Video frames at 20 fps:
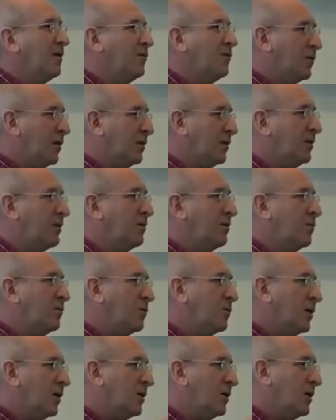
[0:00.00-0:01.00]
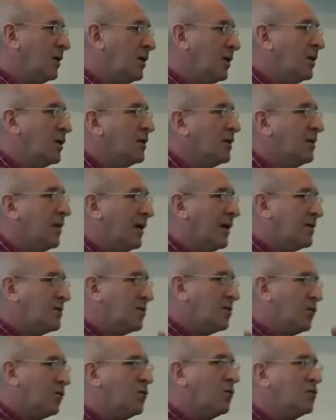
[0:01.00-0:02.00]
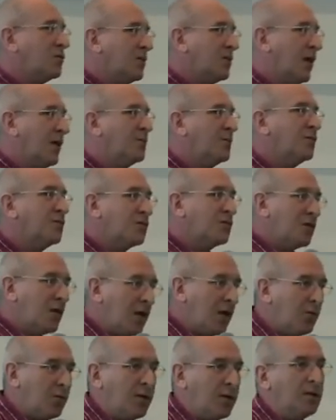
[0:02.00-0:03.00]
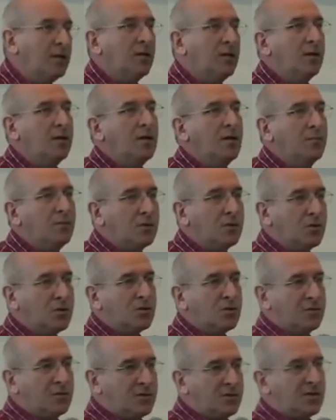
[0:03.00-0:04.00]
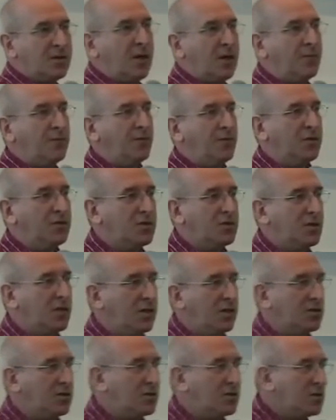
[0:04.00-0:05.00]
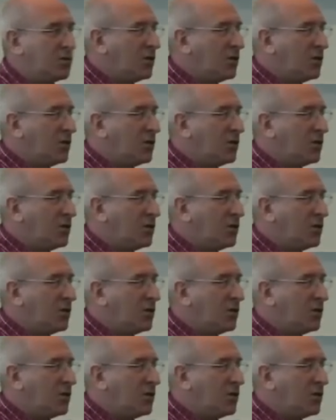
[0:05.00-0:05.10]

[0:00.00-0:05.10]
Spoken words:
You get legal attacks on those types of sharing because of this type of legislation.